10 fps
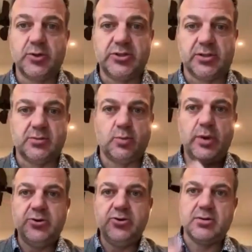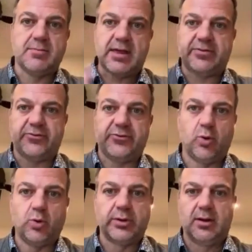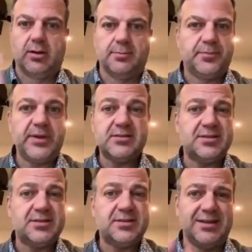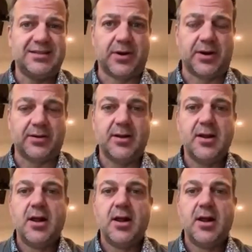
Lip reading: the solution. We can do the math for you all day long. That's the easy part.